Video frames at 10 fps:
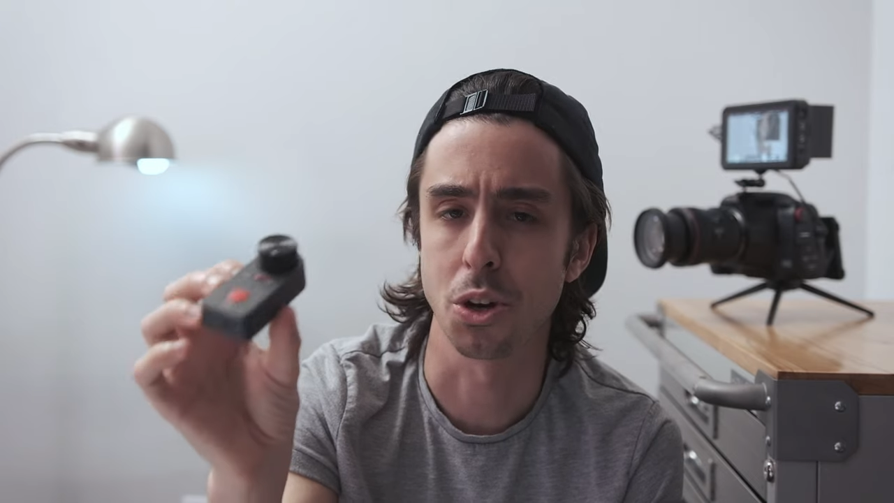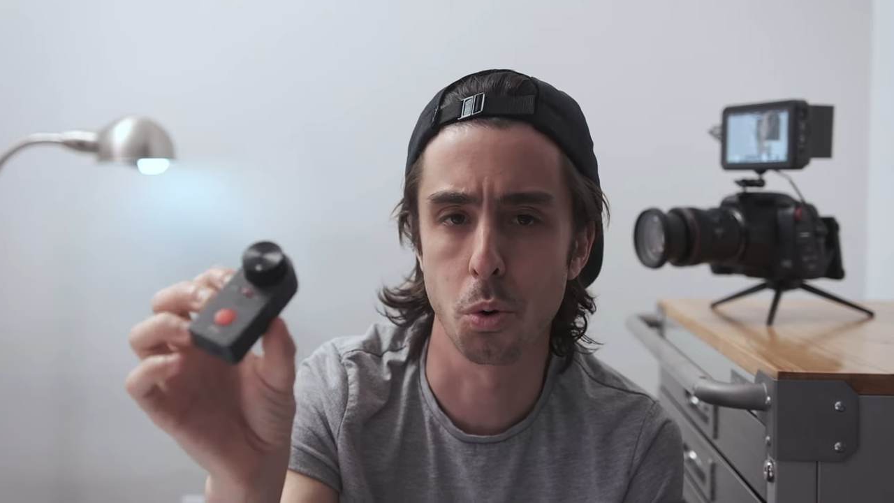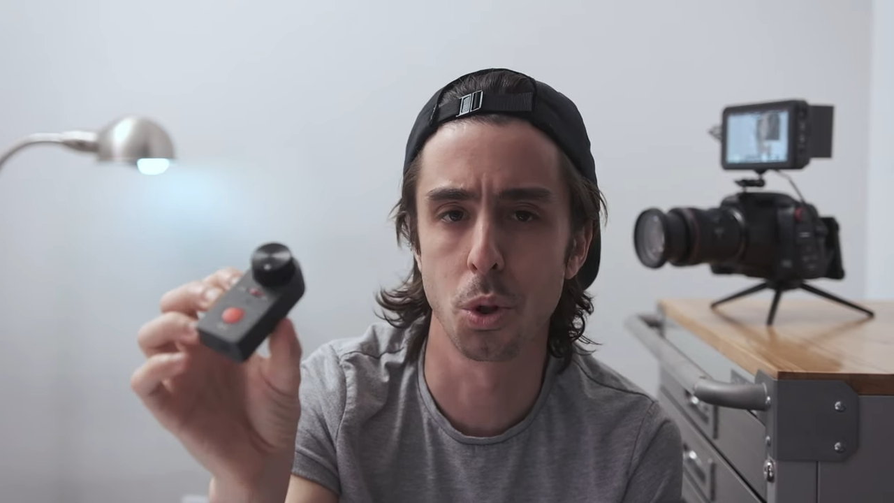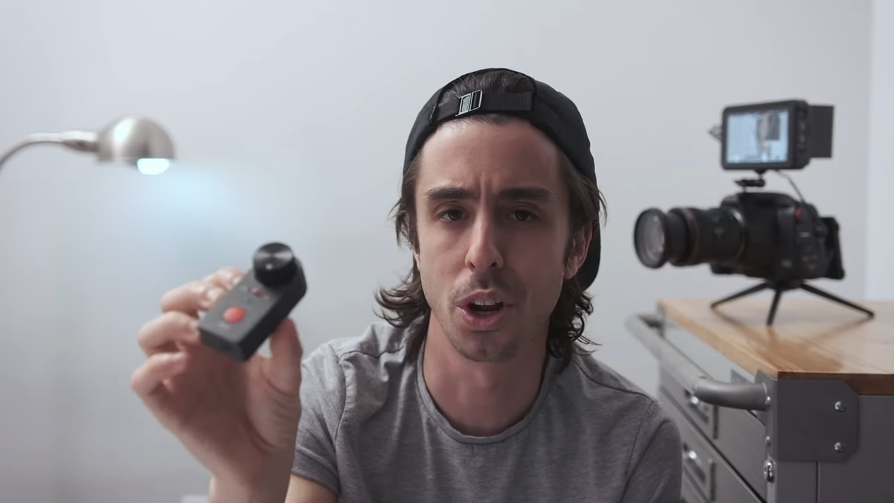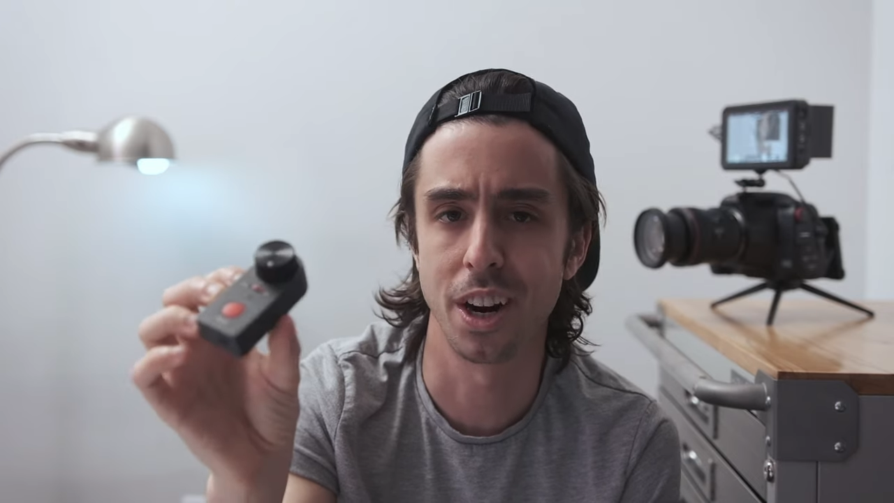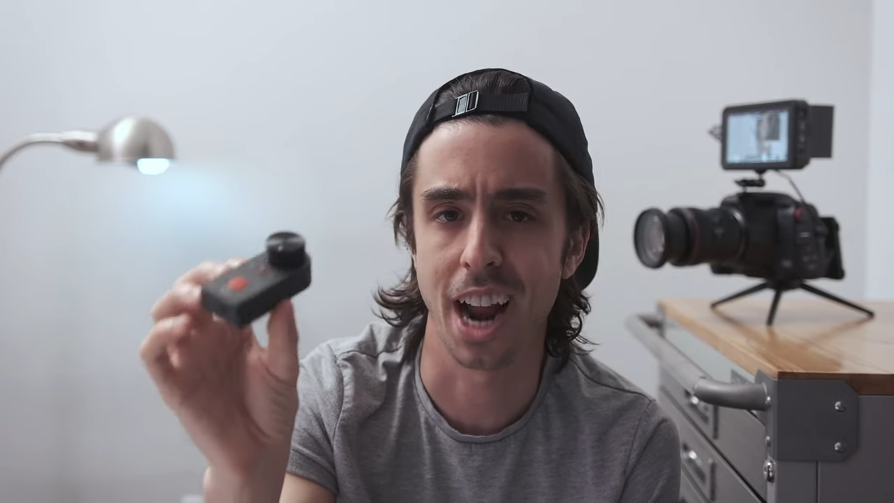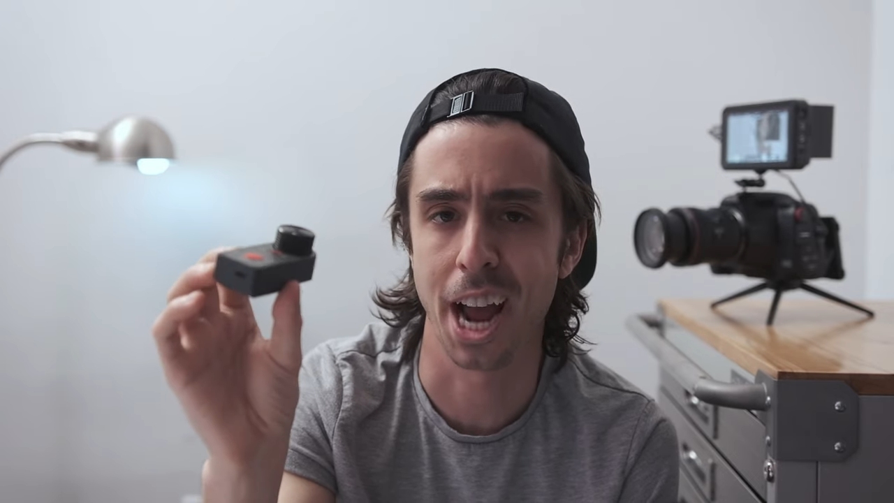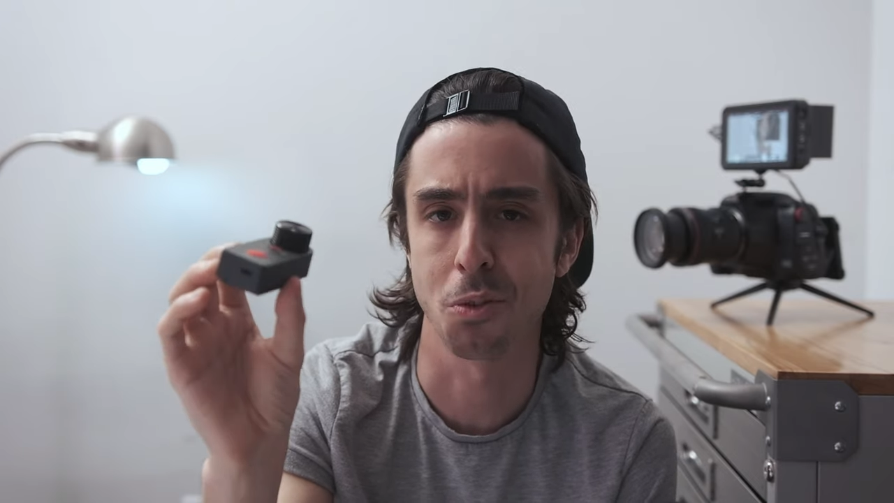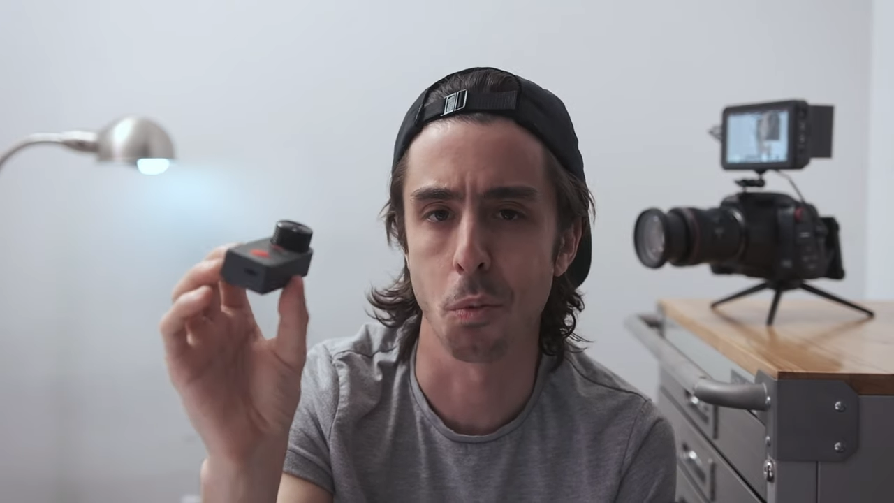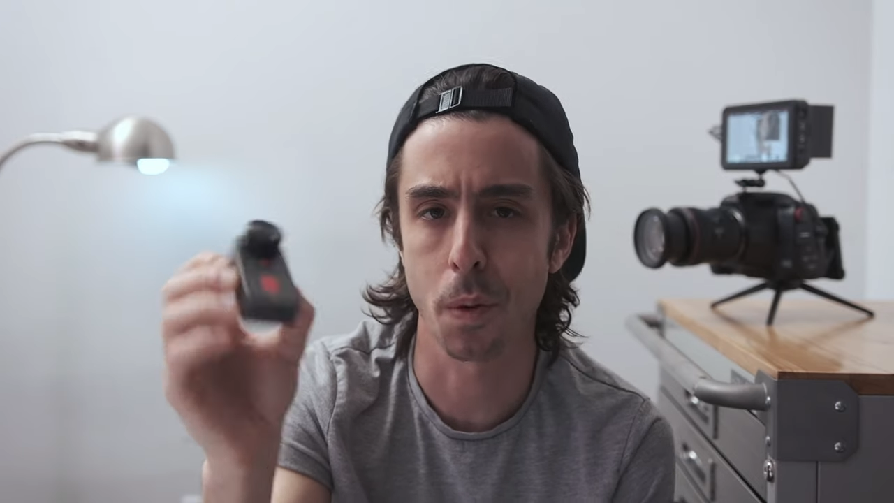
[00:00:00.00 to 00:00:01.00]
cooler
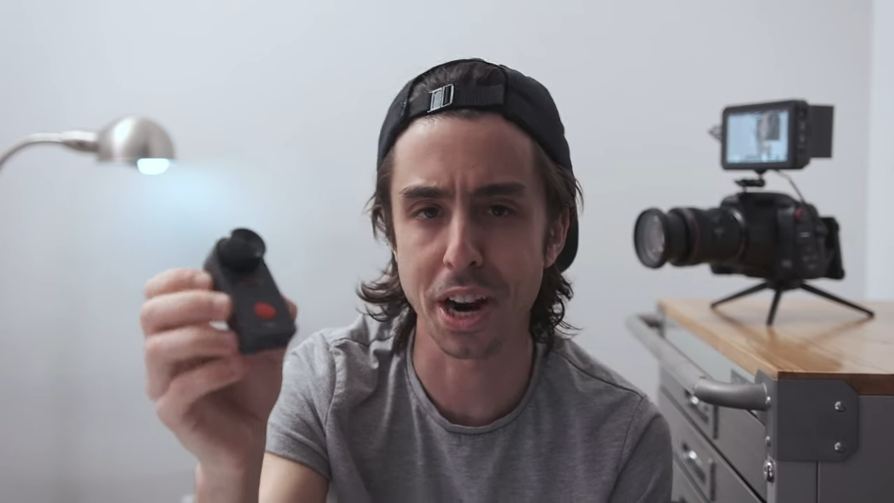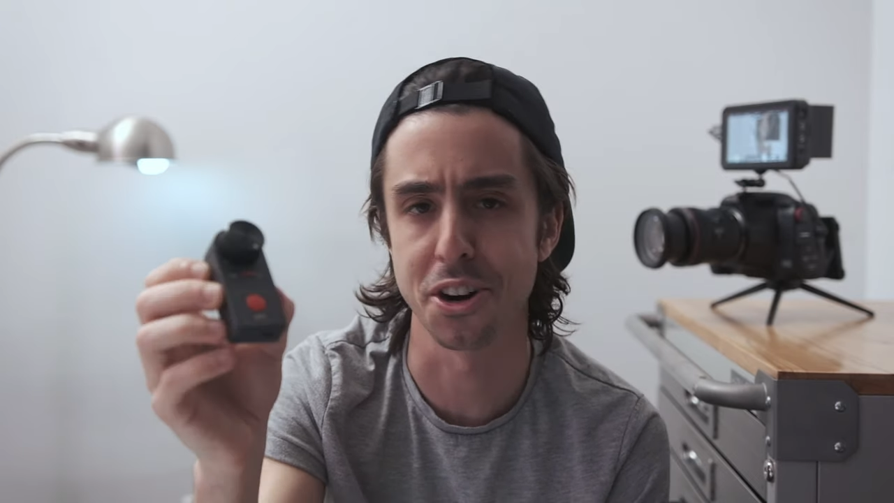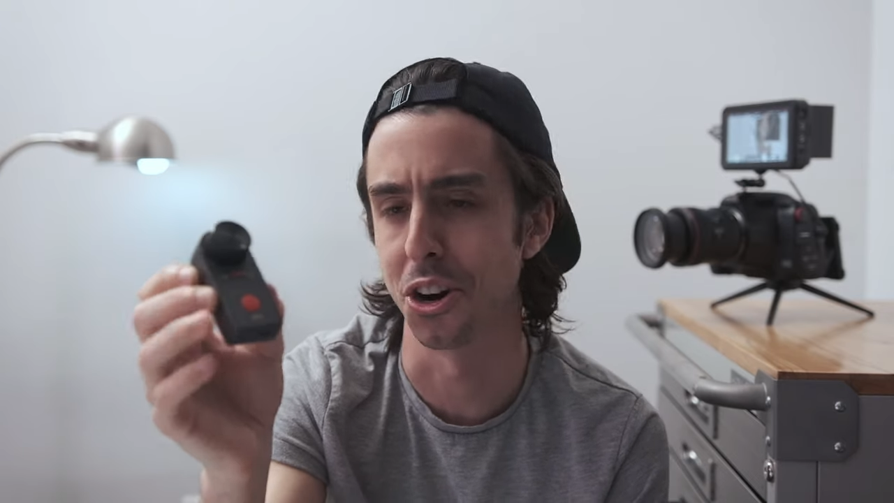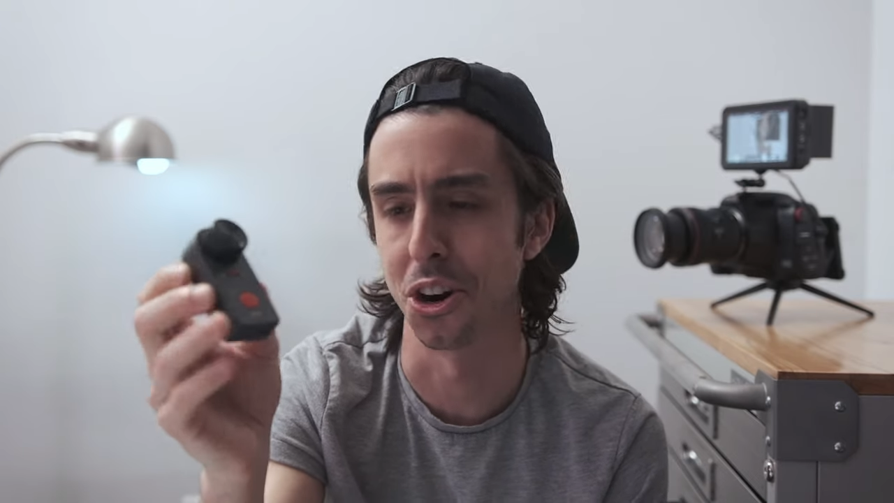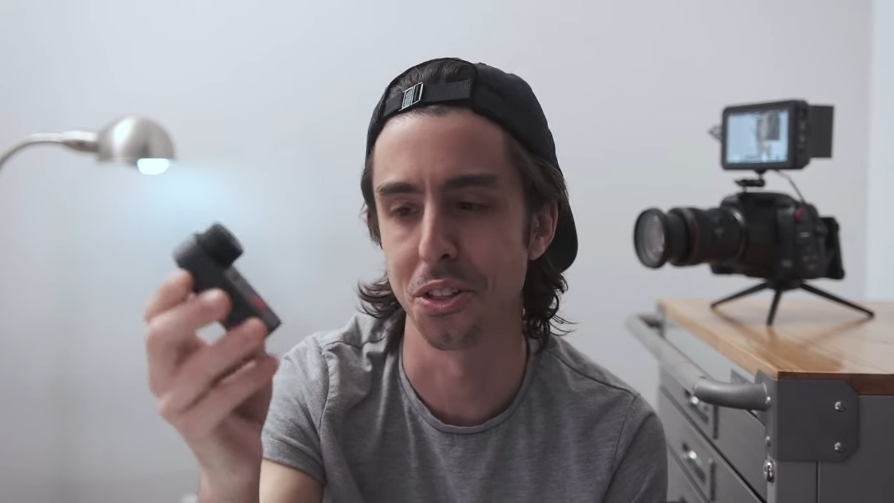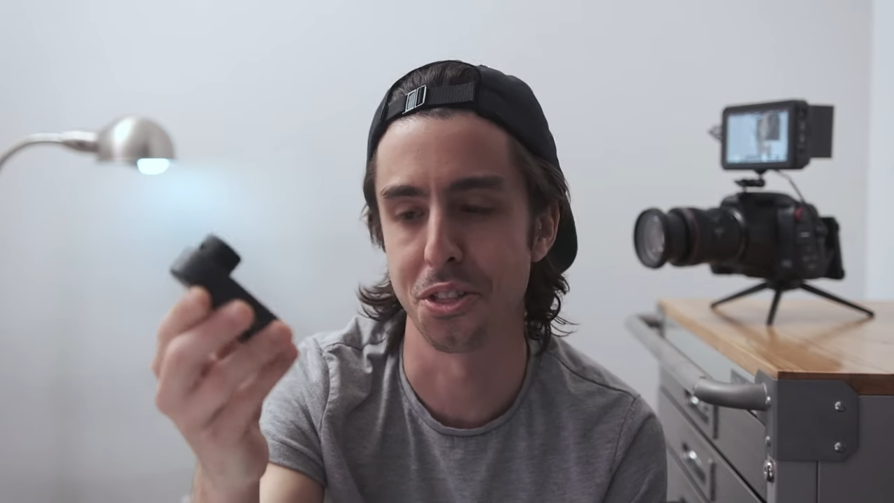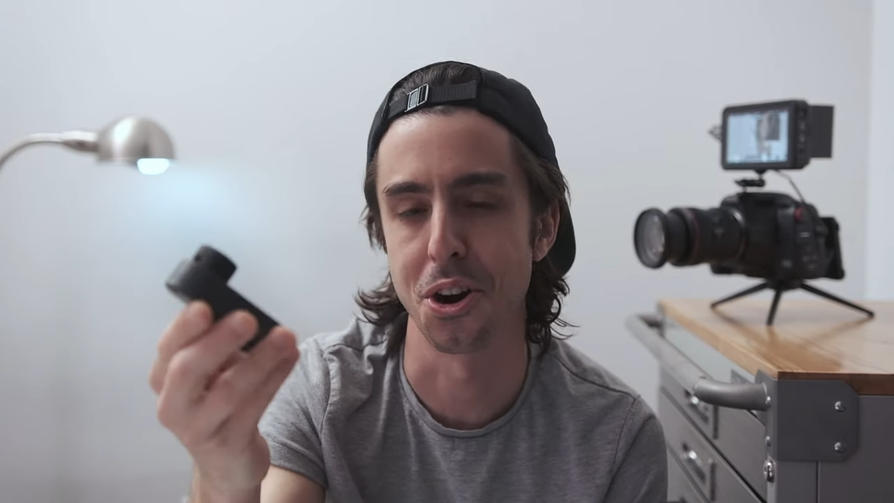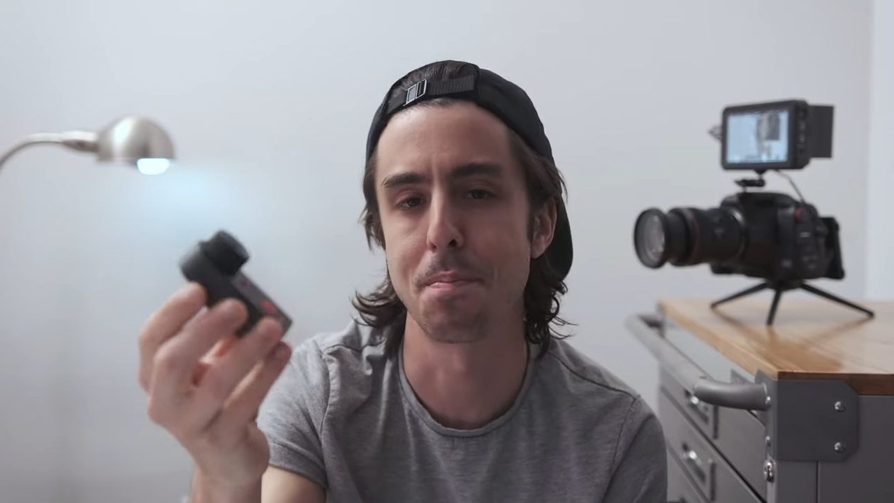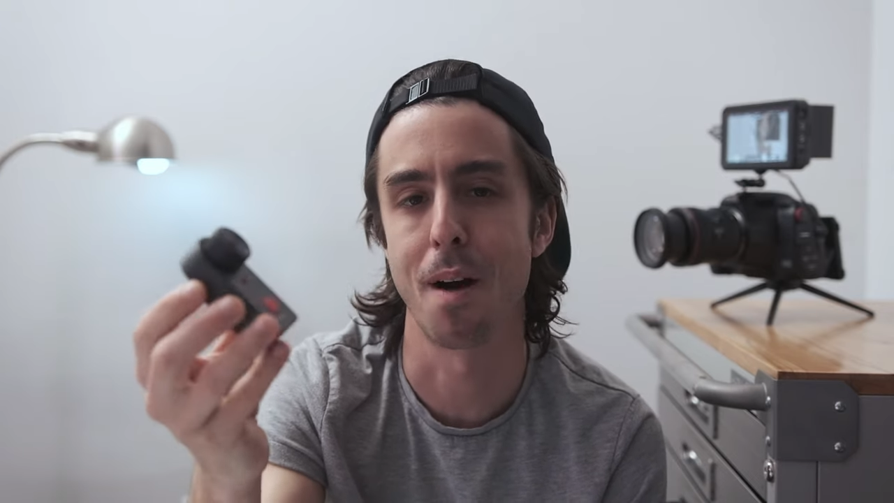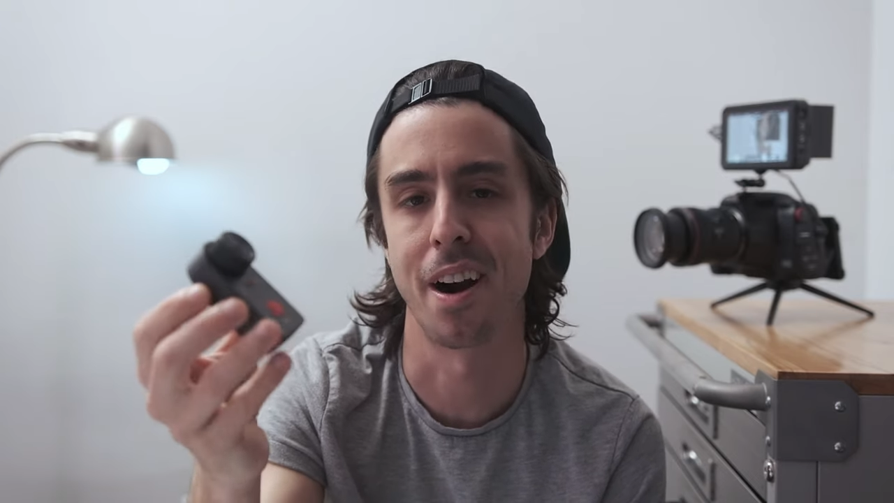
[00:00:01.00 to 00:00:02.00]
and weirder
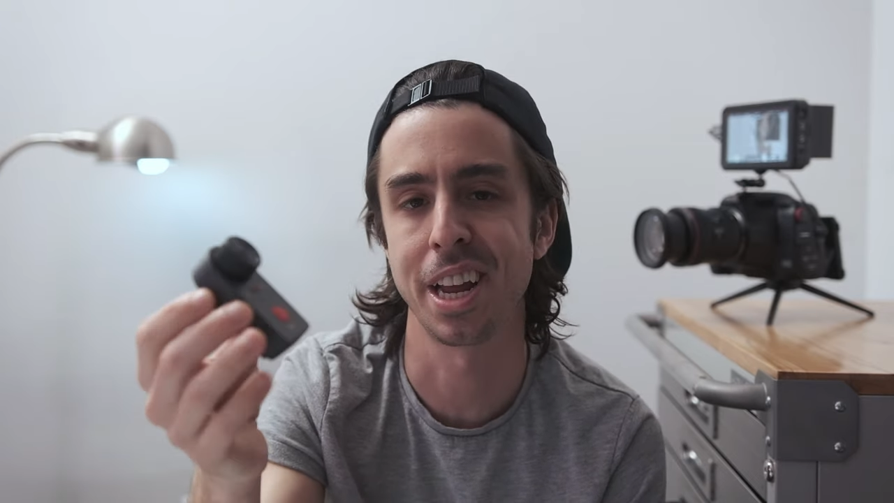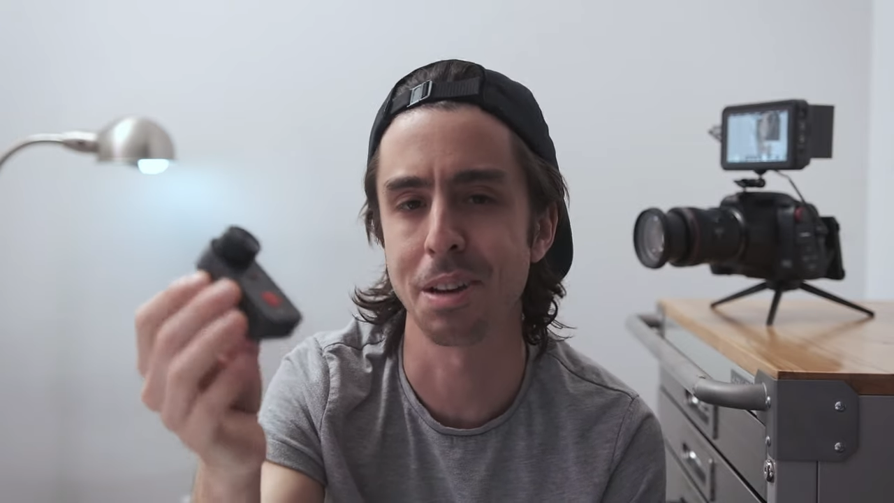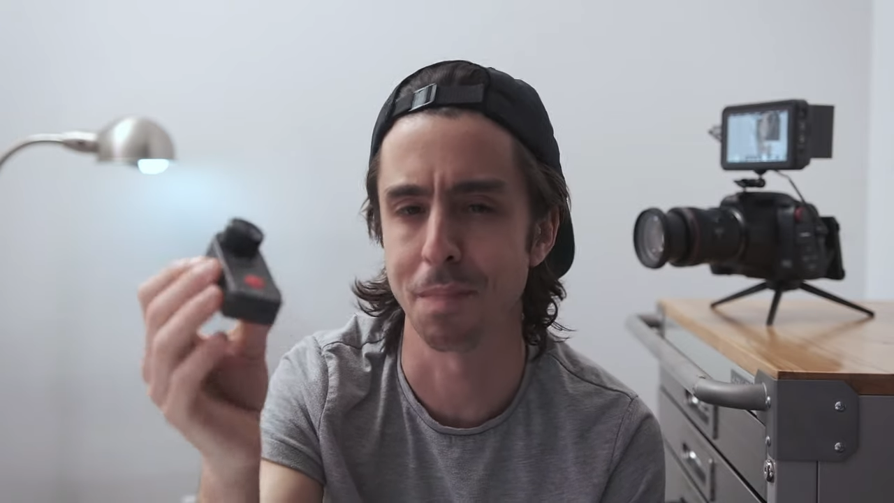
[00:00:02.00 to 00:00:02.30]
third-party,